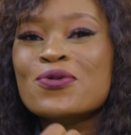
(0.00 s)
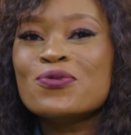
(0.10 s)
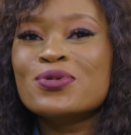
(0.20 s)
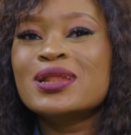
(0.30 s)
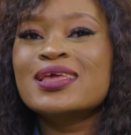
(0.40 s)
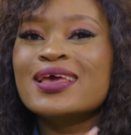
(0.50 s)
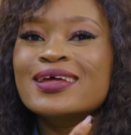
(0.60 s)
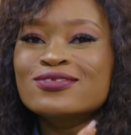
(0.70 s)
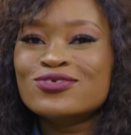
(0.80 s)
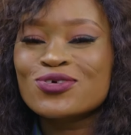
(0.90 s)
really
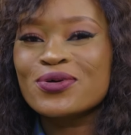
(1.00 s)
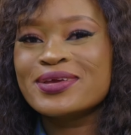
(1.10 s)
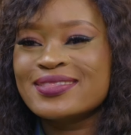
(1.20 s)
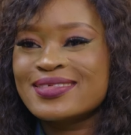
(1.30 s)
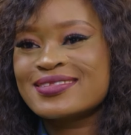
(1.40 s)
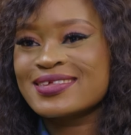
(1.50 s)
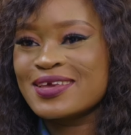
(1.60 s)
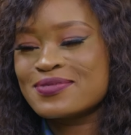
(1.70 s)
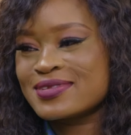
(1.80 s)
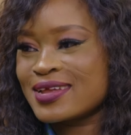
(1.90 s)
enjoying this
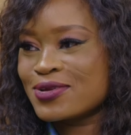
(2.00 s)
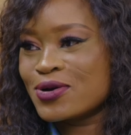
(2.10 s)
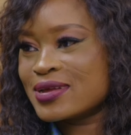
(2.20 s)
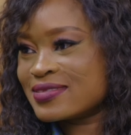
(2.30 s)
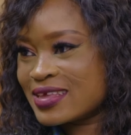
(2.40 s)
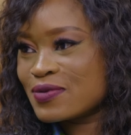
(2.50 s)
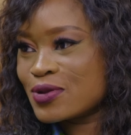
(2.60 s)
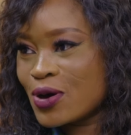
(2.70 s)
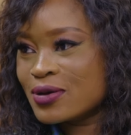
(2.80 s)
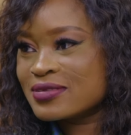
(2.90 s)
gift that God has
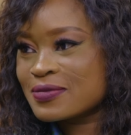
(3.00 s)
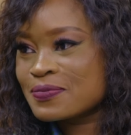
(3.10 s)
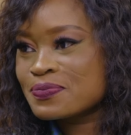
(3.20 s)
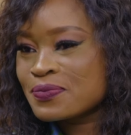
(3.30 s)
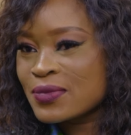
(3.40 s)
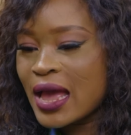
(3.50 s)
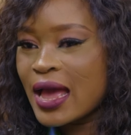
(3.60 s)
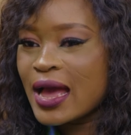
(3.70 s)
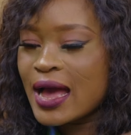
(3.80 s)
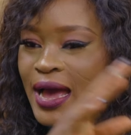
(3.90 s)
given us.
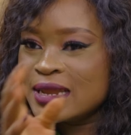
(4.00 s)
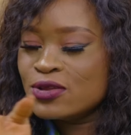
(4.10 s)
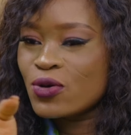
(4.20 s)
And in